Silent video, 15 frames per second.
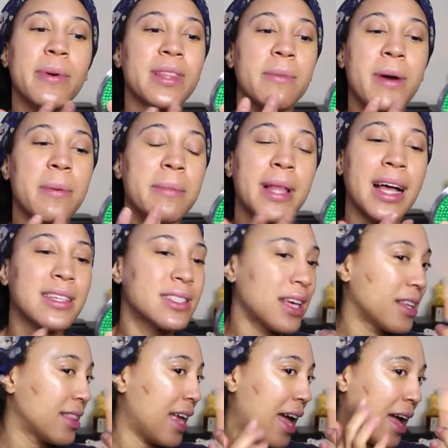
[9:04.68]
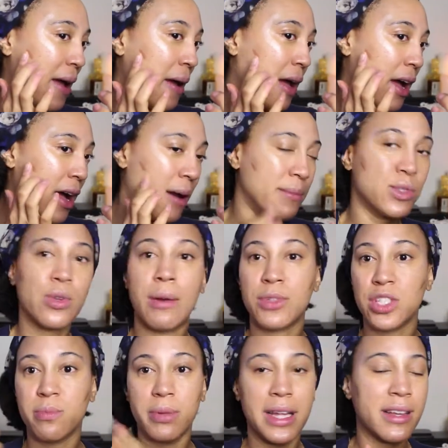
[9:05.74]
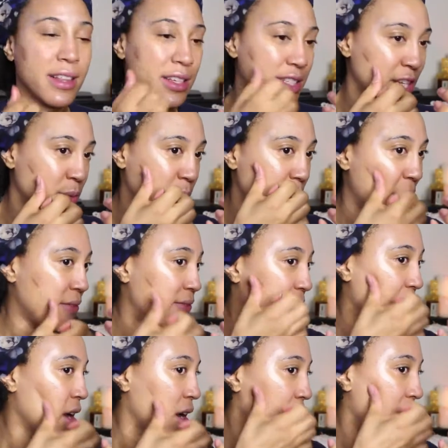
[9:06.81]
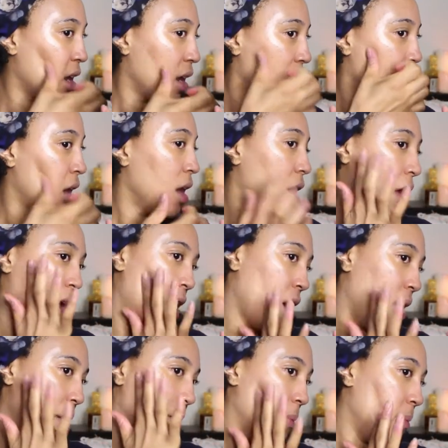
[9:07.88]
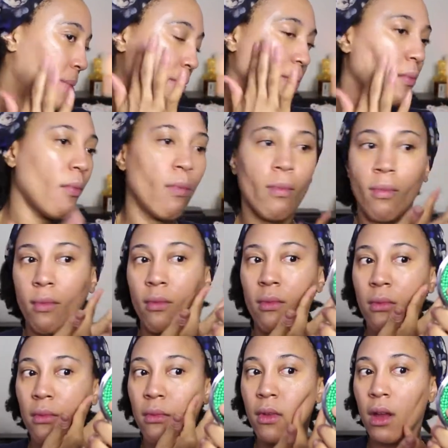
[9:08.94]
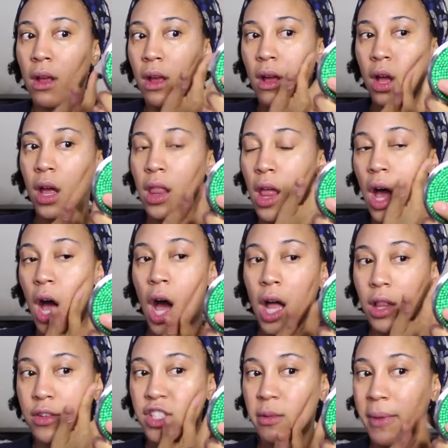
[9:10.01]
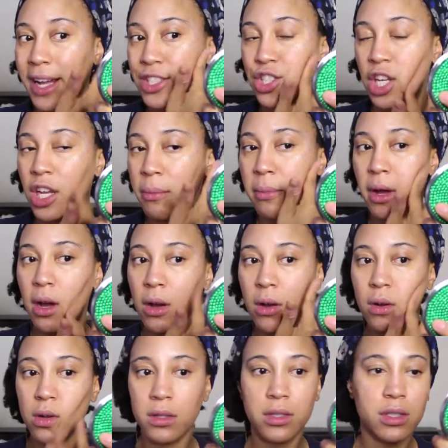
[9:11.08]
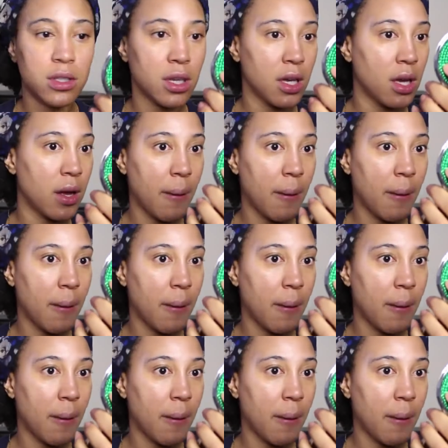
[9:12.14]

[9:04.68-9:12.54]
put them on blast like that. Um, so I'm just blending this in with my finger, um, the hollows of my cheekbones,